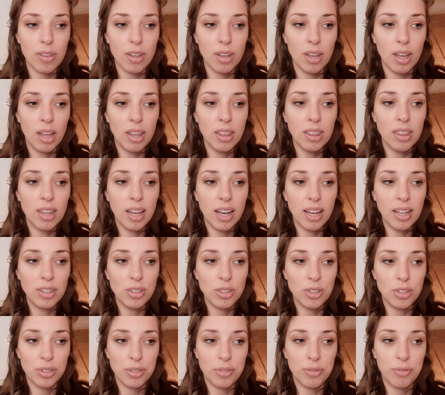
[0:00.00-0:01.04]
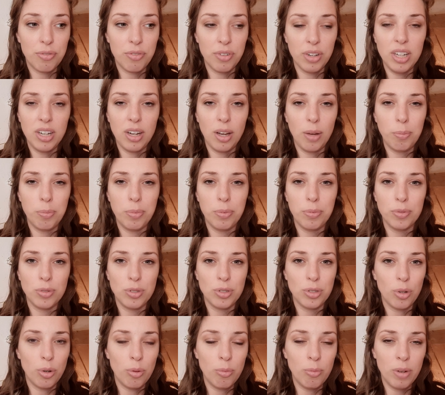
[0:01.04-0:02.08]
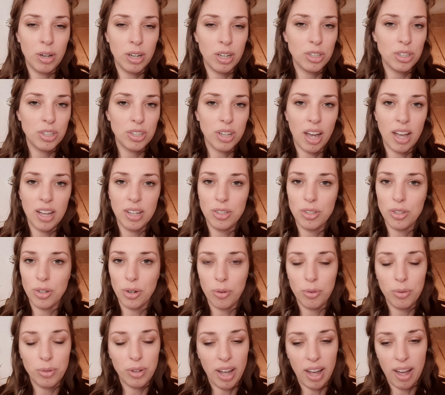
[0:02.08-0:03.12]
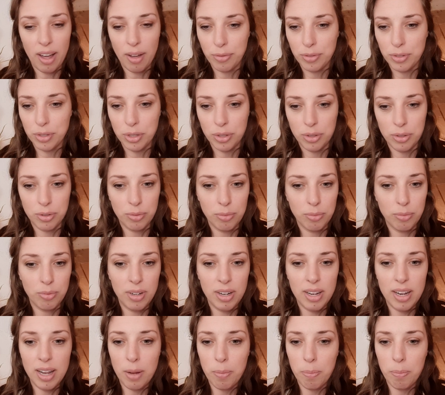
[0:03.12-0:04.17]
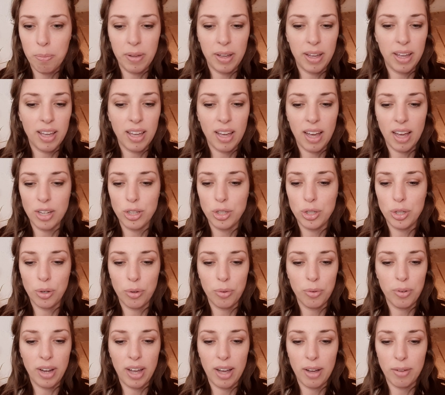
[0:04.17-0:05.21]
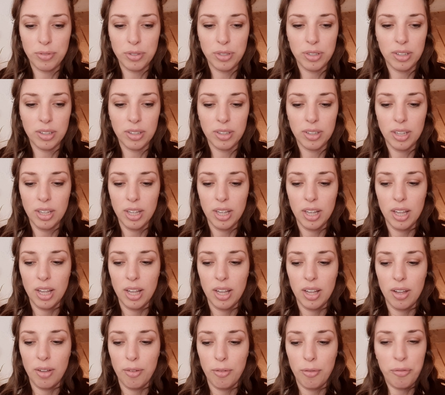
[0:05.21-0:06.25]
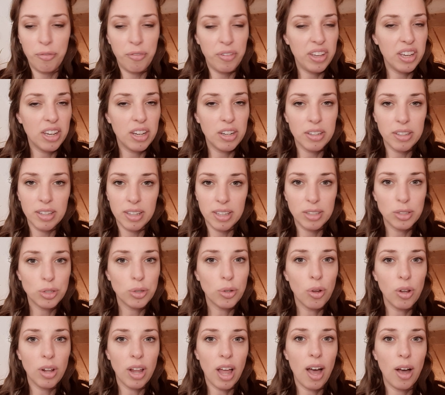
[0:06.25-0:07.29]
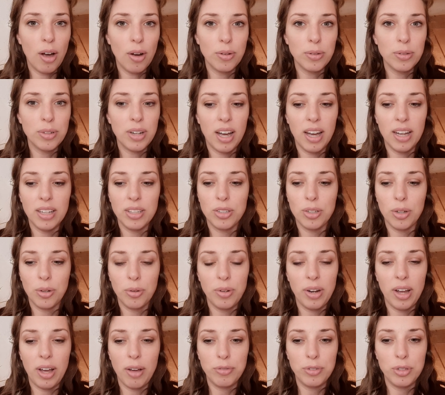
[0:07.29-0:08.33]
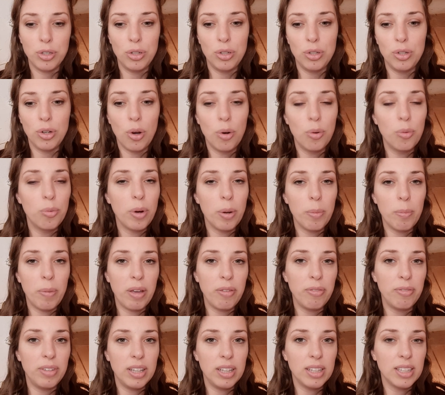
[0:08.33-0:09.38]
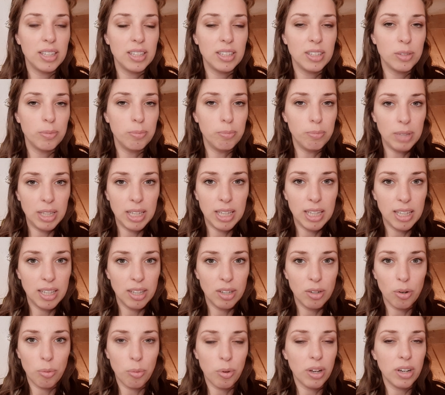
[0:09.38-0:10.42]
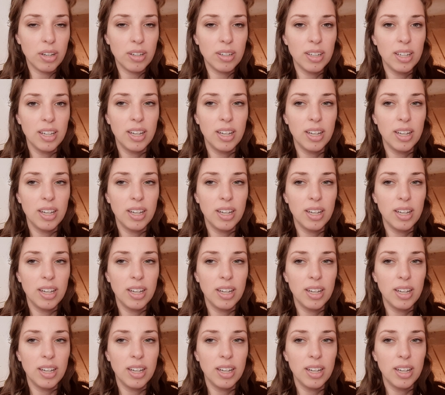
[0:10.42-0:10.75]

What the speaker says: and that just freed up so much. I don't have to nitpick. I don't have to figure this all out. I don't have to know what my feelings mean or what